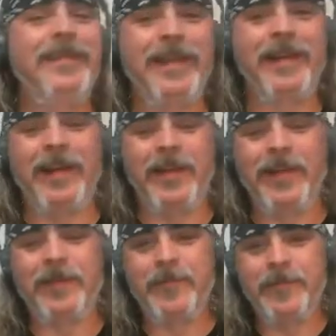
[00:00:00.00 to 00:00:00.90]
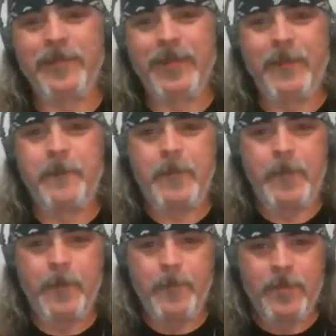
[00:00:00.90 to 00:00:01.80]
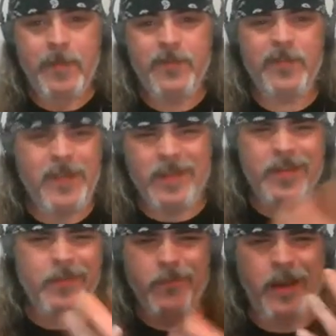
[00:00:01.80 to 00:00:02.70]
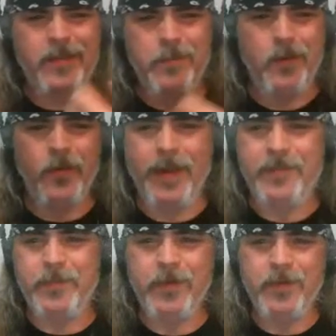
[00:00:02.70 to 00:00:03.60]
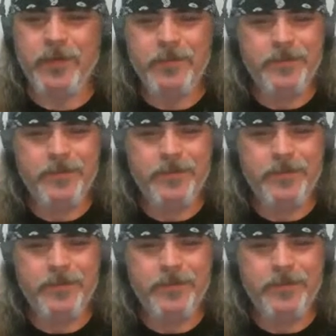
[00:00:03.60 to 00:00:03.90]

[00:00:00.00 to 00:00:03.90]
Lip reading: That kind of thing. Just not to rock the boat, I suppose.